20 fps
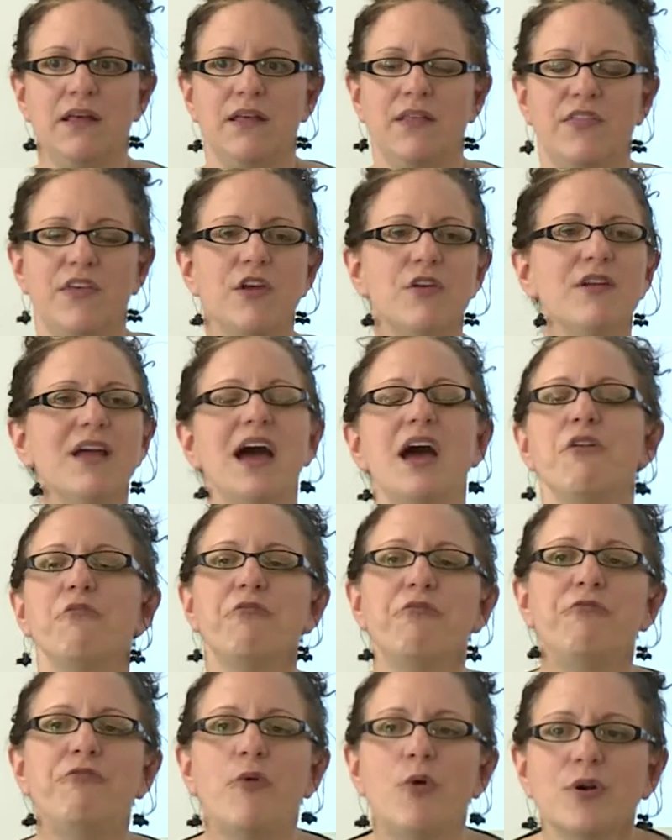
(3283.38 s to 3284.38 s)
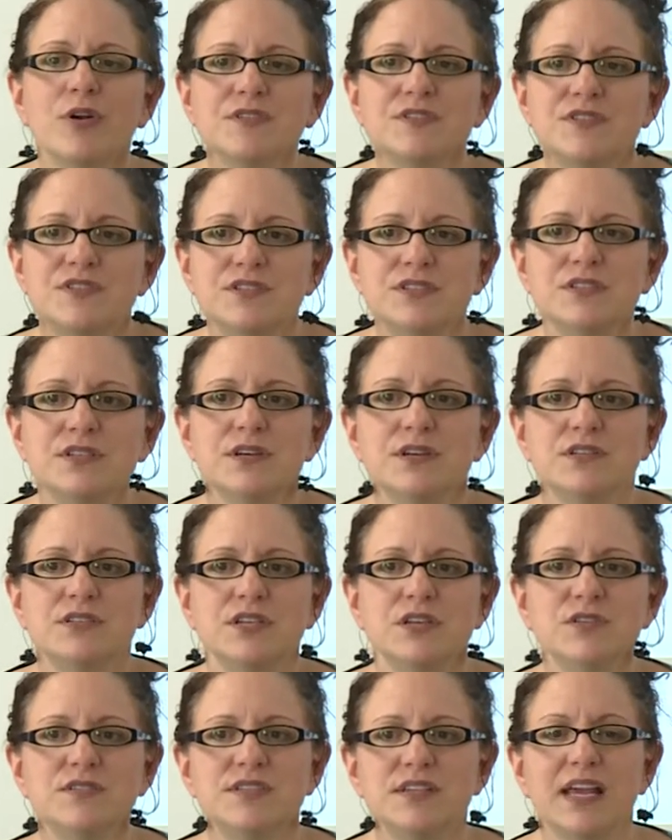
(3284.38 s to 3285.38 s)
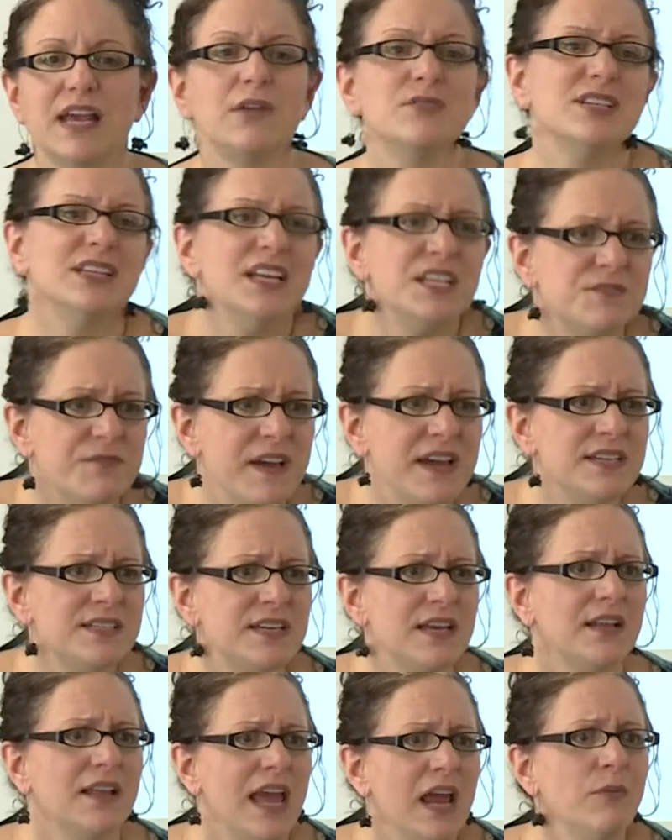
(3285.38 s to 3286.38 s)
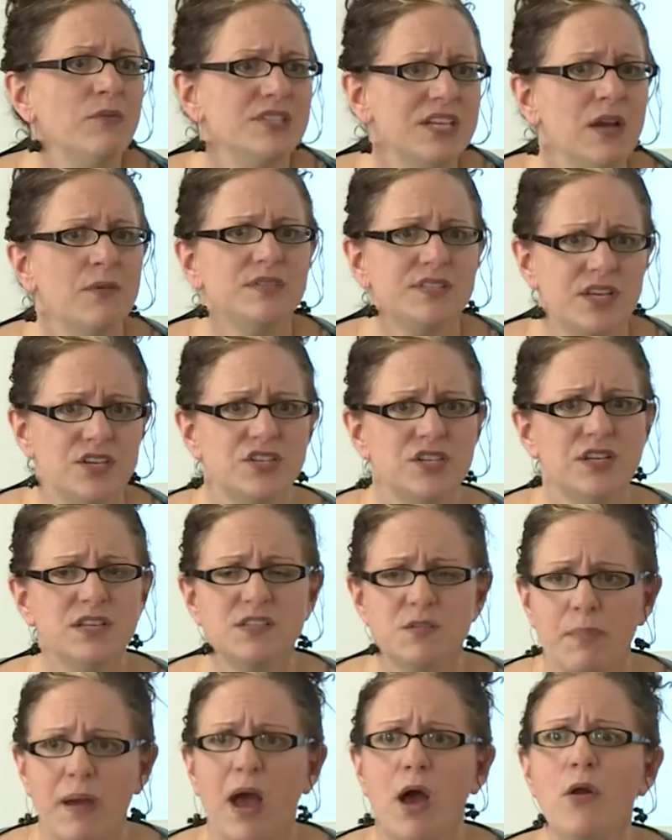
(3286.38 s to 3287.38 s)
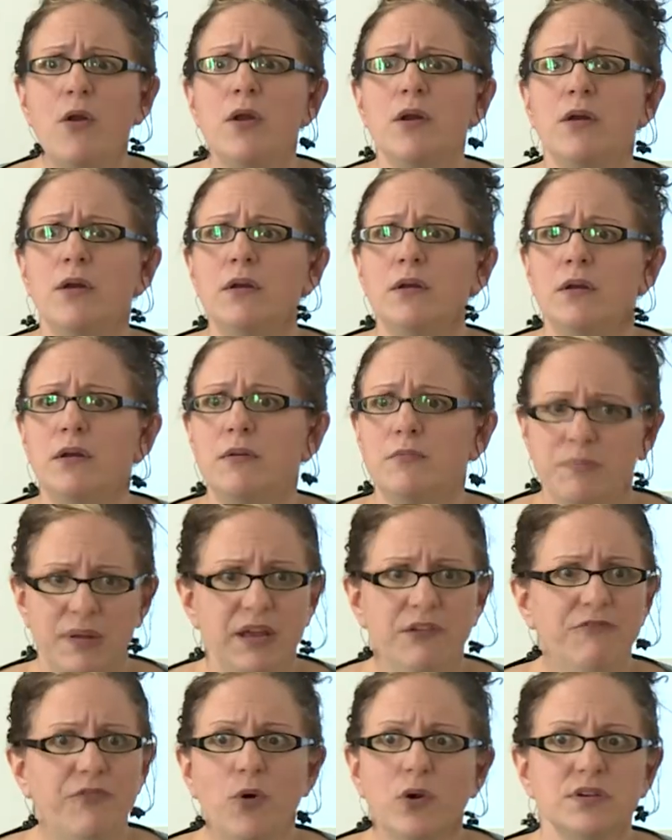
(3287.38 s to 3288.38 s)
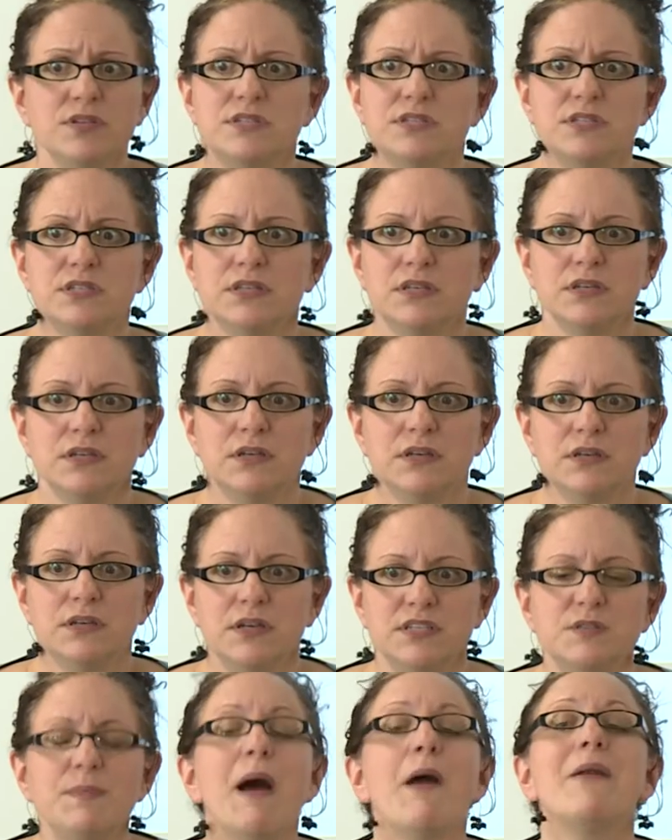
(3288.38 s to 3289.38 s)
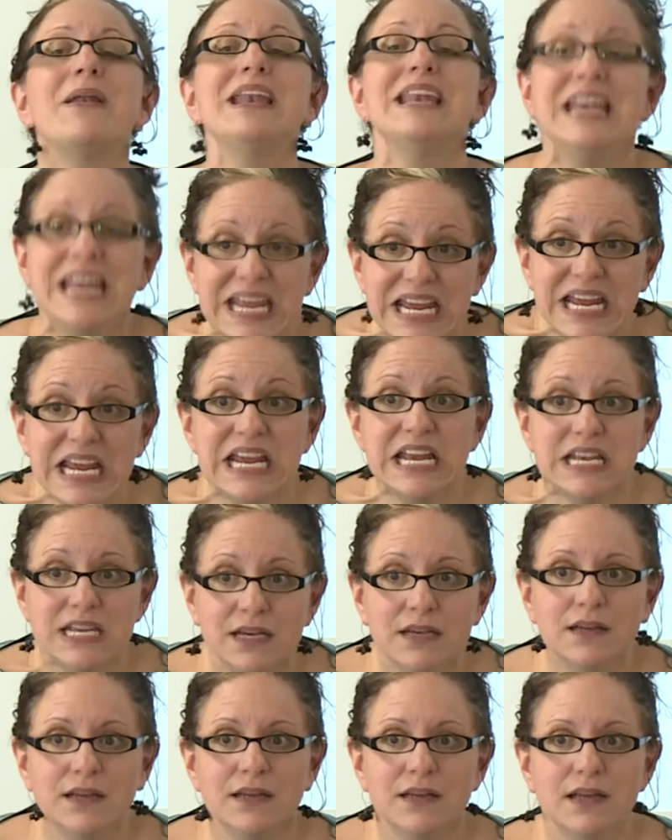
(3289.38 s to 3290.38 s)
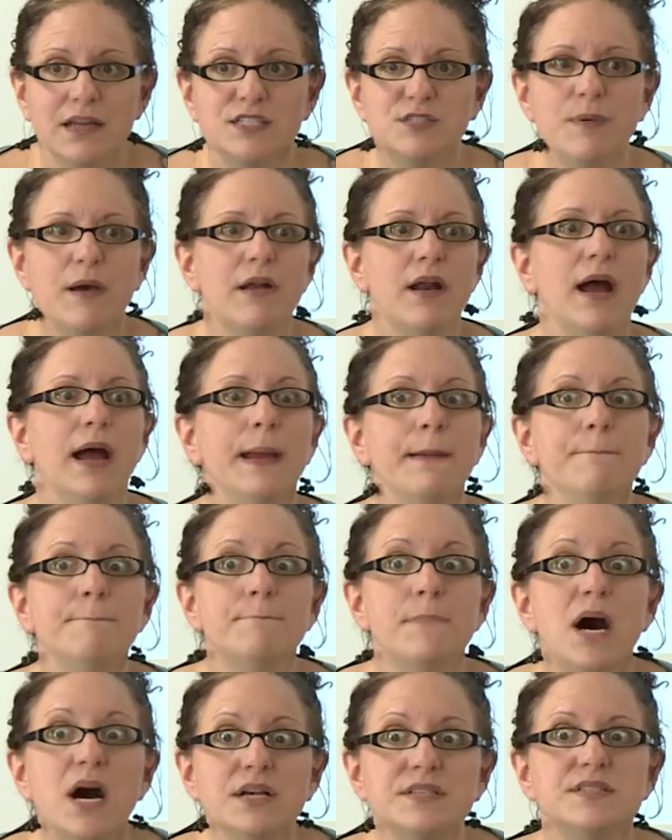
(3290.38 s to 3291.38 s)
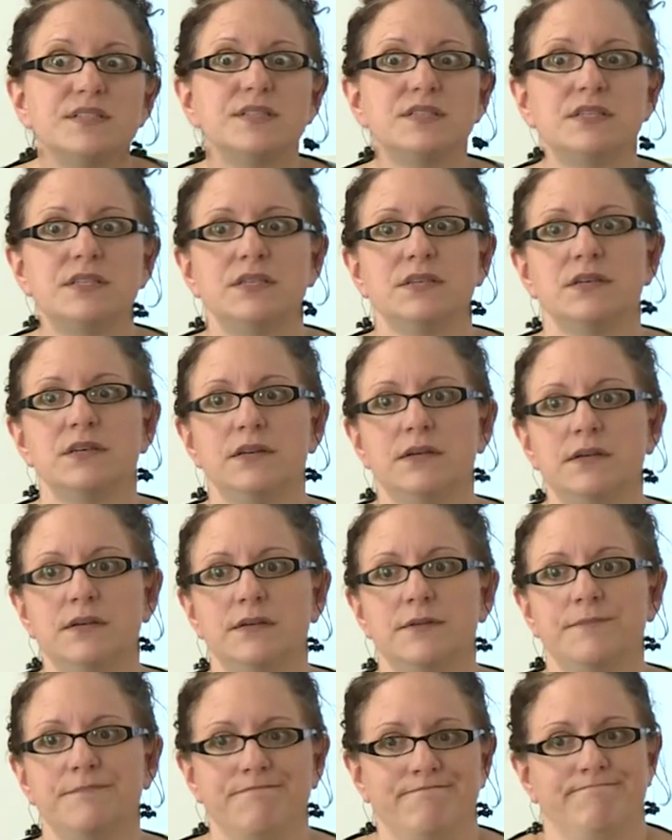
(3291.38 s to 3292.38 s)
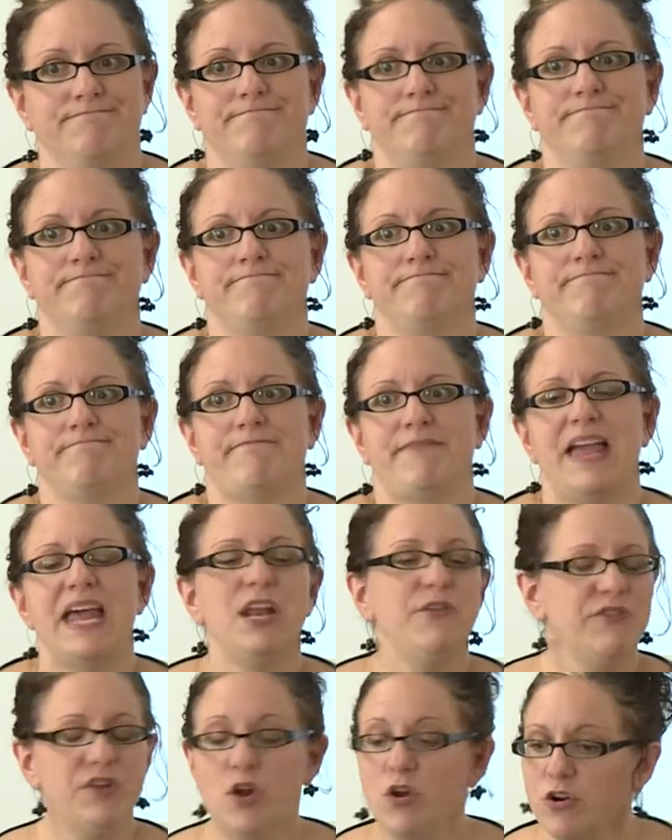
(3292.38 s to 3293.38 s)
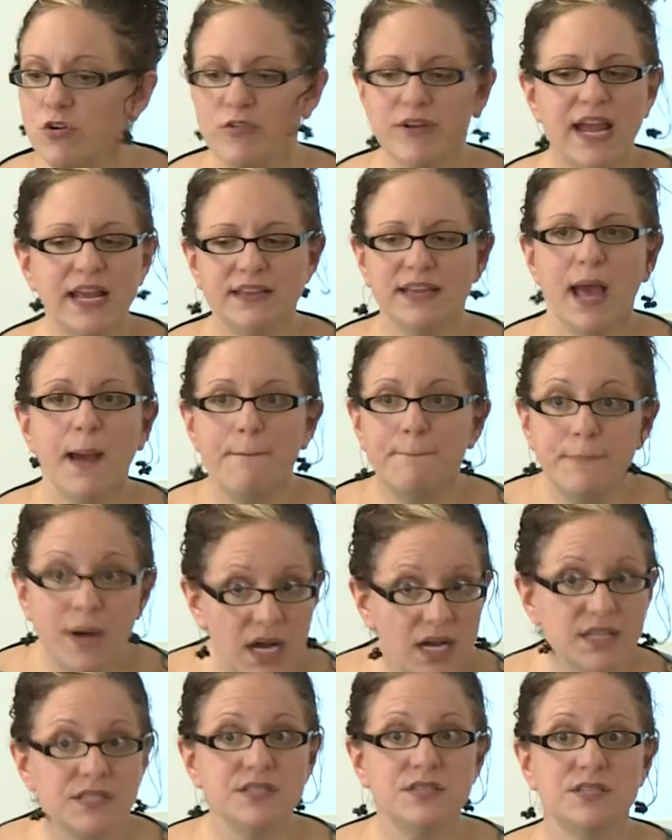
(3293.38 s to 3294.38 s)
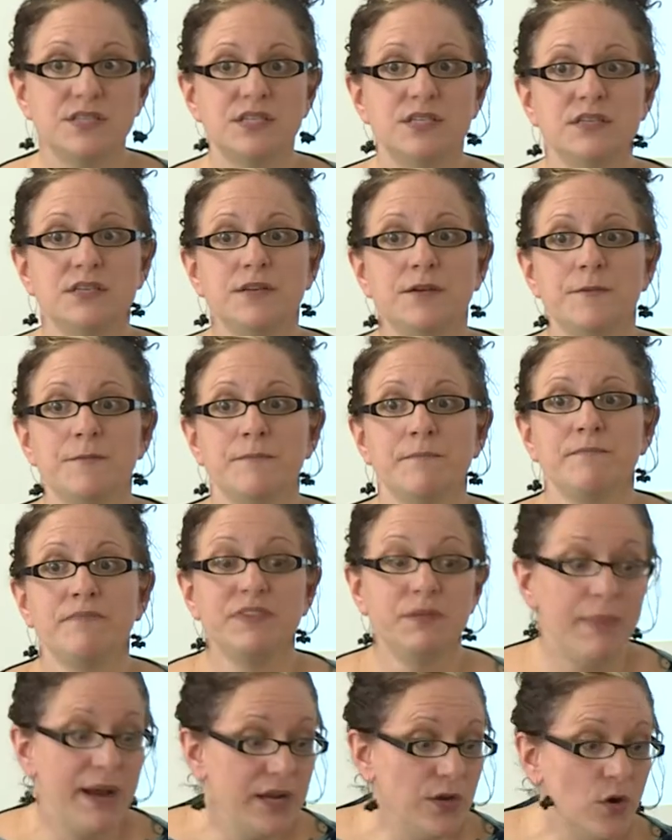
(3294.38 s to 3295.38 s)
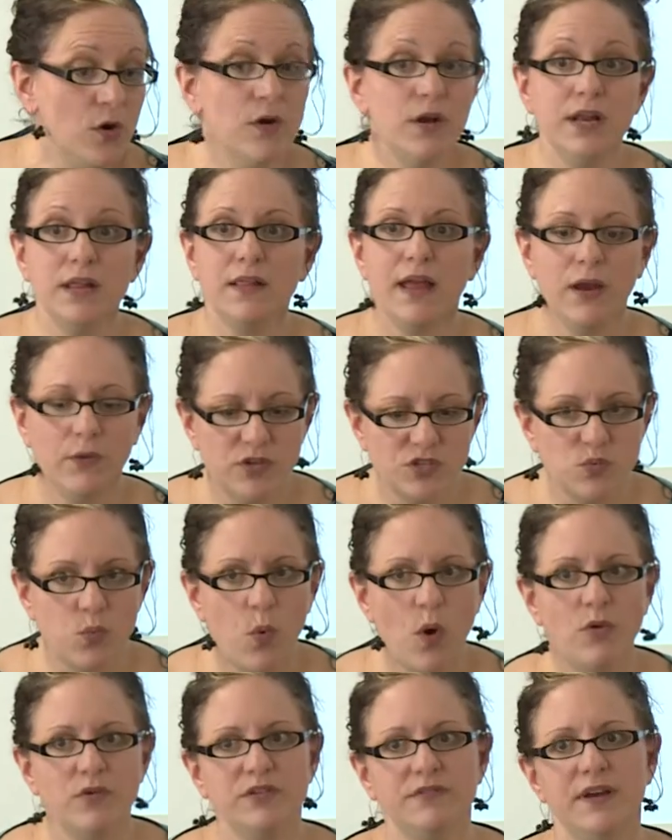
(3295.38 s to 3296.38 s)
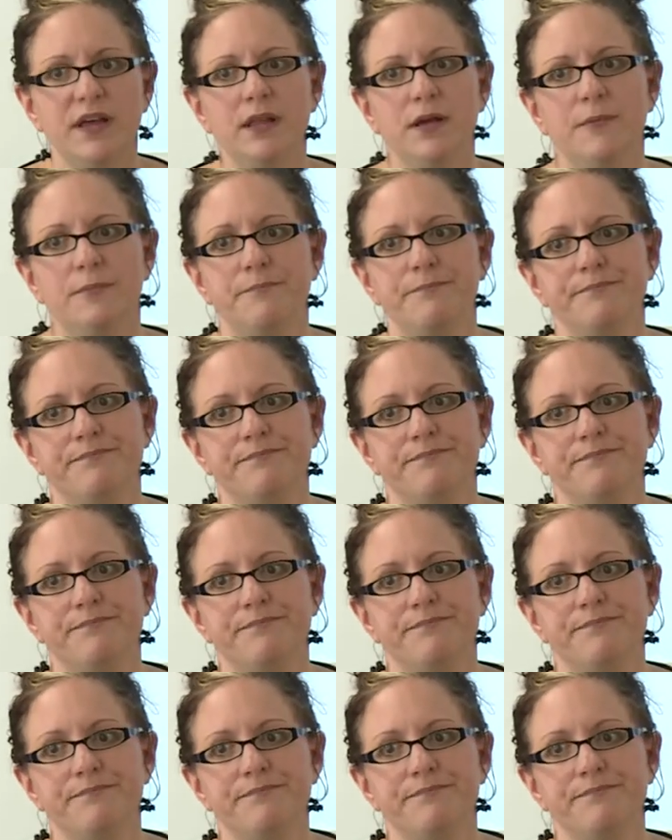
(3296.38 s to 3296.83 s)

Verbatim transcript: they're not forced to use the language. And let's face it, language acquisition is about being forced. It's about need. It's about I must. And if you don't create that must, the minority language won't develop.